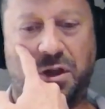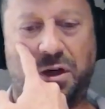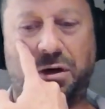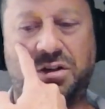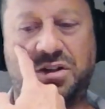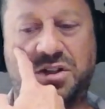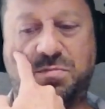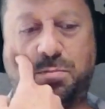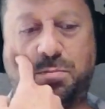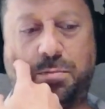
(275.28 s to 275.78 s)
that
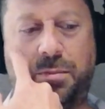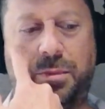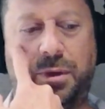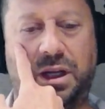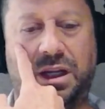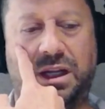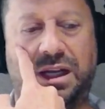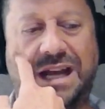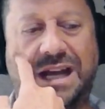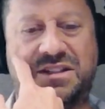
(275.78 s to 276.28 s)
are,
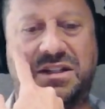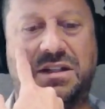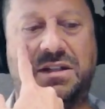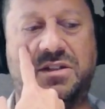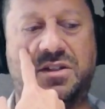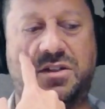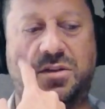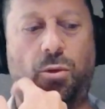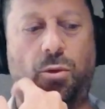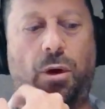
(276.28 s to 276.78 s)
in
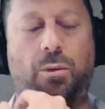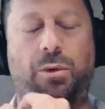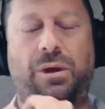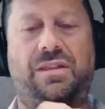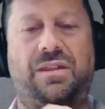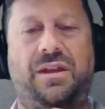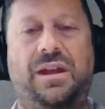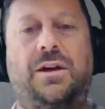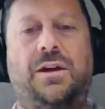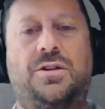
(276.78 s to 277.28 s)
essence, what
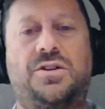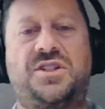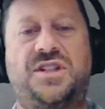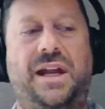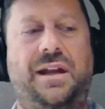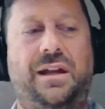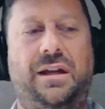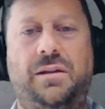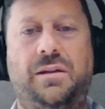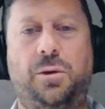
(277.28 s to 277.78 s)
we think are
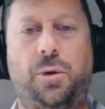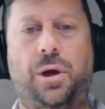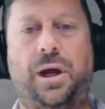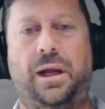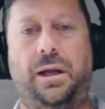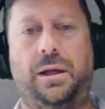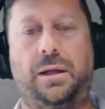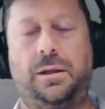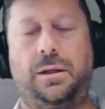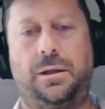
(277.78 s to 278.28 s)
standing in the
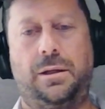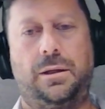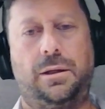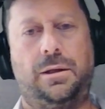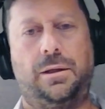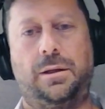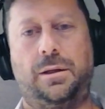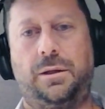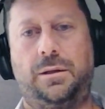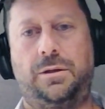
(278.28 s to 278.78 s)
way.
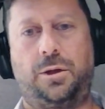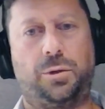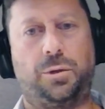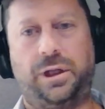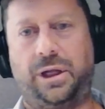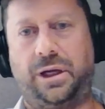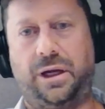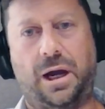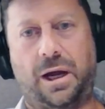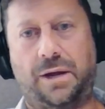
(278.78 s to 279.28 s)
They're
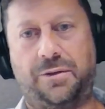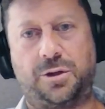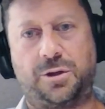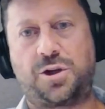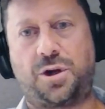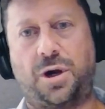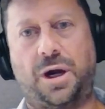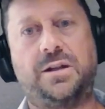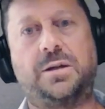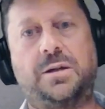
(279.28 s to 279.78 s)
really not.
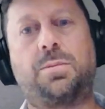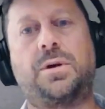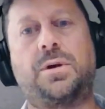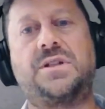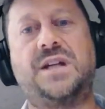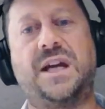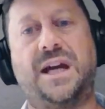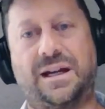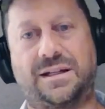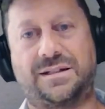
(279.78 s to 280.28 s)
They're trying to
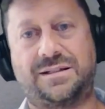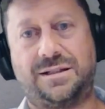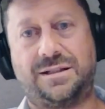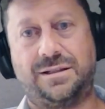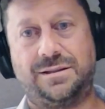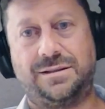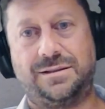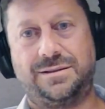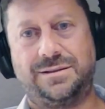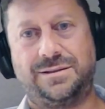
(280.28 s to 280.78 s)

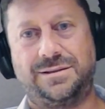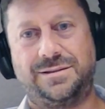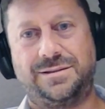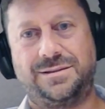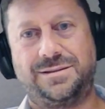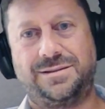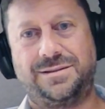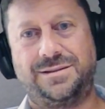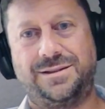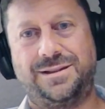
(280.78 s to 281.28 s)
protect
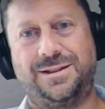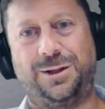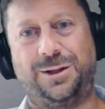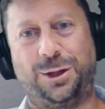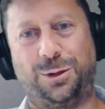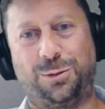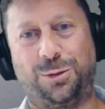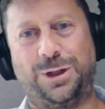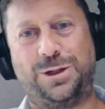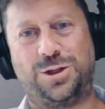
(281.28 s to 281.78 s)

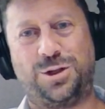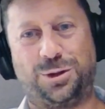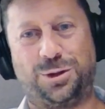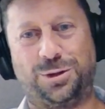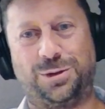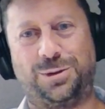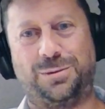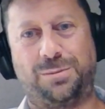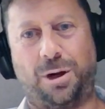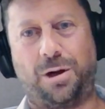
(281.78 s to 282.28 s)
the
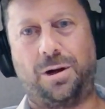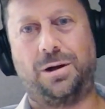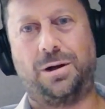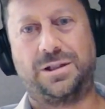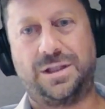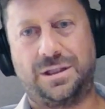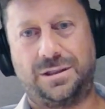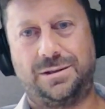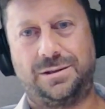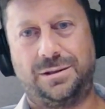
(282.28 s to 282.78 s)
original
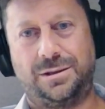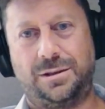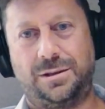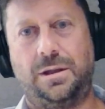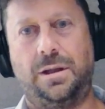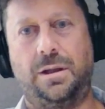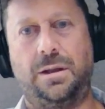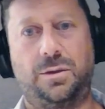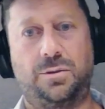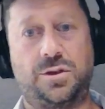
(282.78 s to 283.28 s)
part
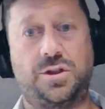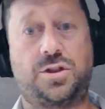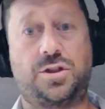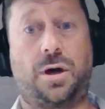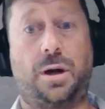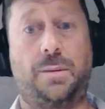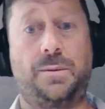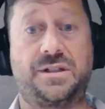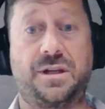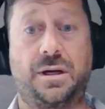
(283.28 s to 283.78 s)
that was
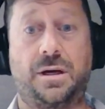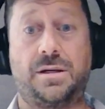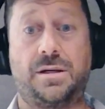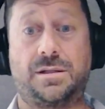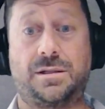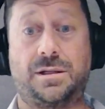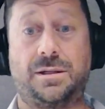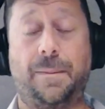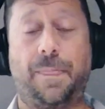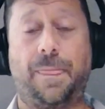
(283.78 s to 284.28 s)

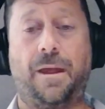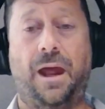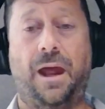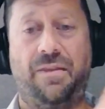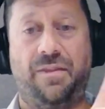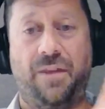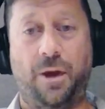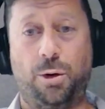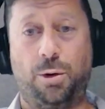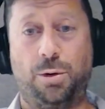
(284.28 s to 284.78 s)
traumatized.
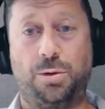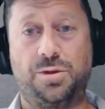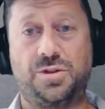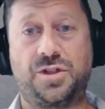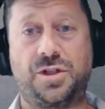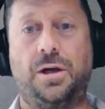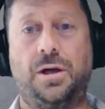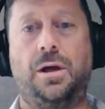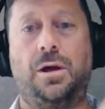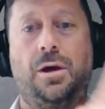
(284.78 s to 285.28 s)
And
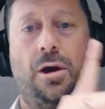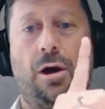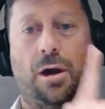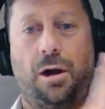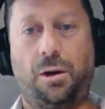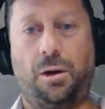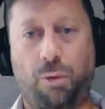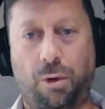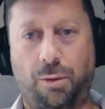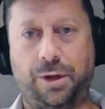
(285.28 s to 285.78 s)
those
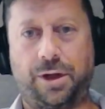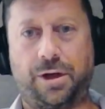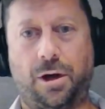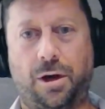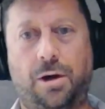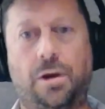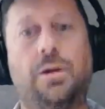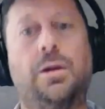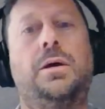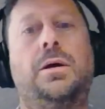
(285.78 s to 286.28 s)
are what we
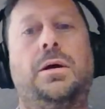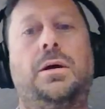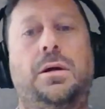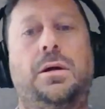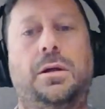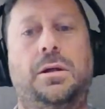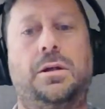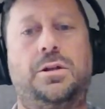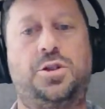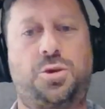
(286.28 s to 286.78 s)
call
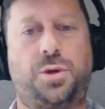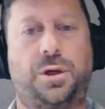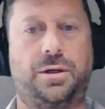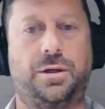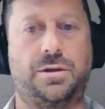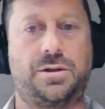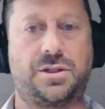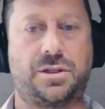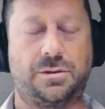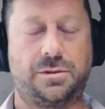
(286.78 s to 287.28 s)

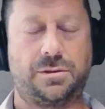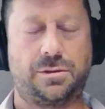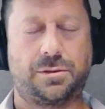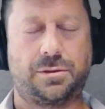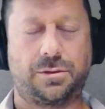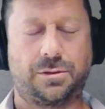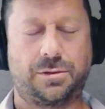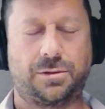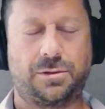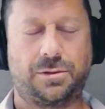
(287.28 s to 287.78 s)
triggers.
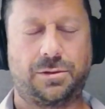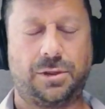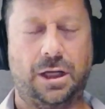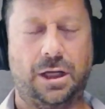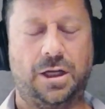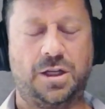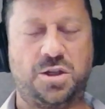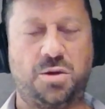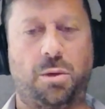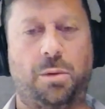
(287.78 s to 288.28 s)

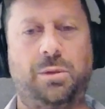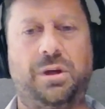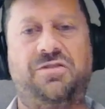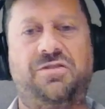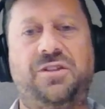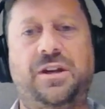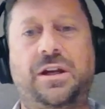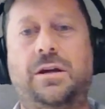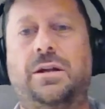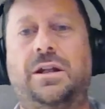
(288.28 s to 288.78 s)
So when
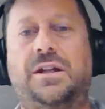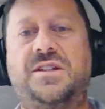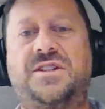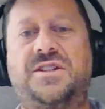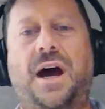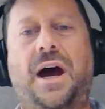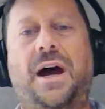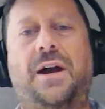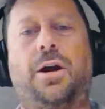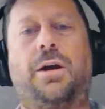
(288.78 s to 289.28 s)
we feel
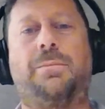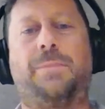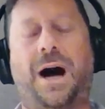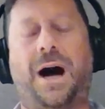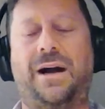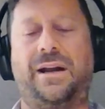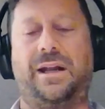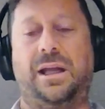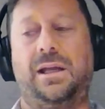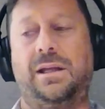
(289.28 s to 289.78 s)
inside our
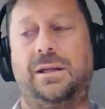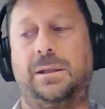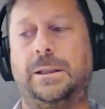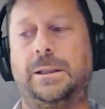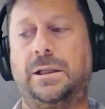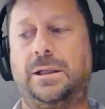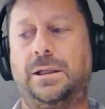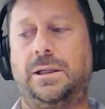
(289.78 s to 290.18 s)
body,